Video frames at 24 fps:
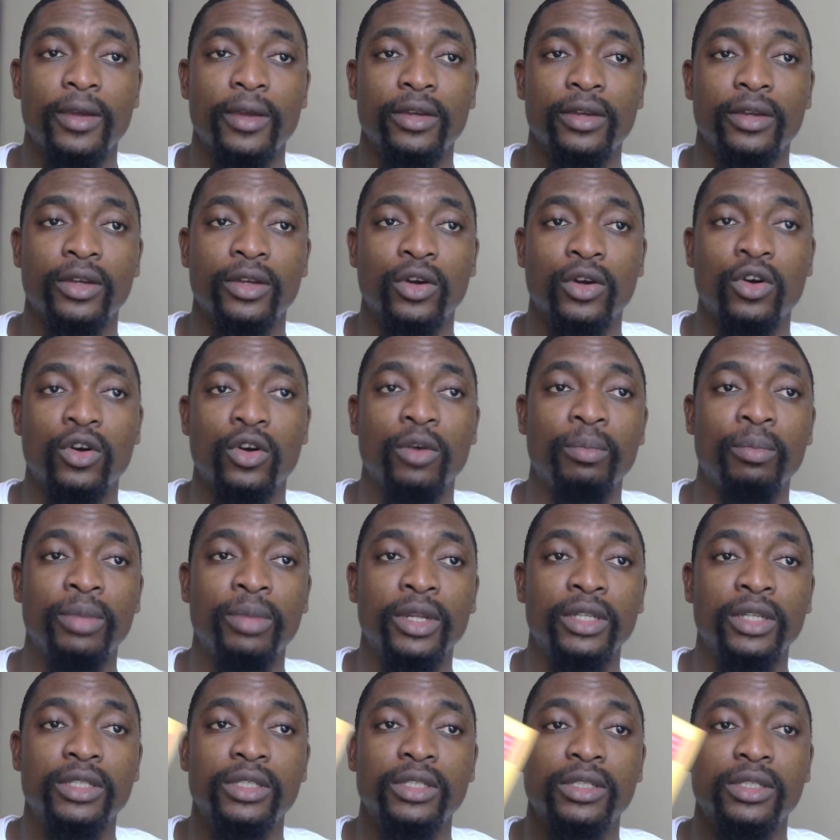The
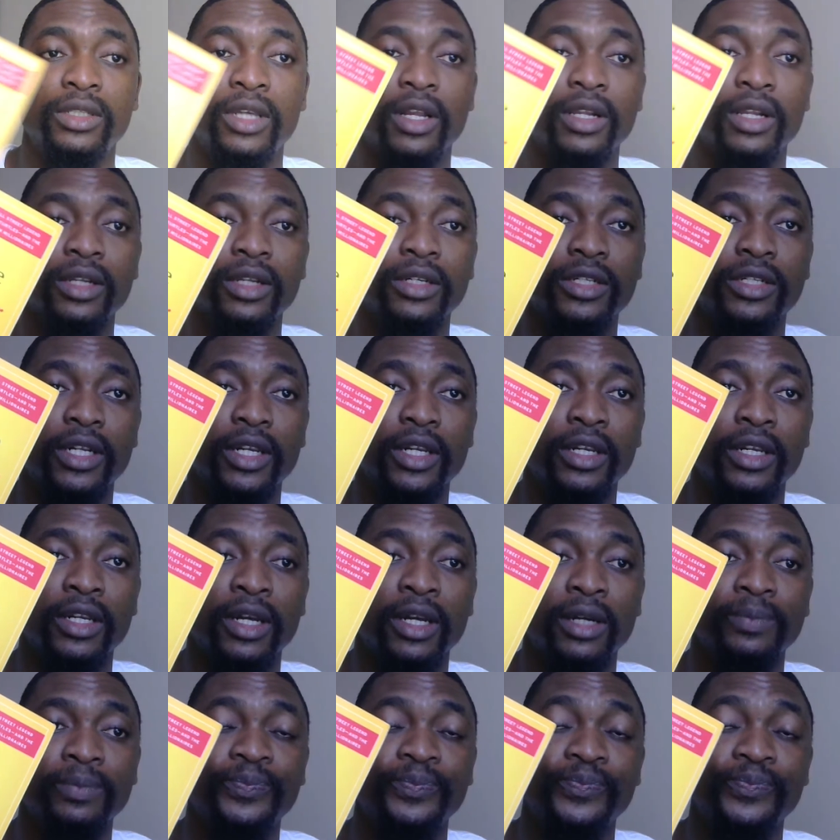Complete Turtle Trader.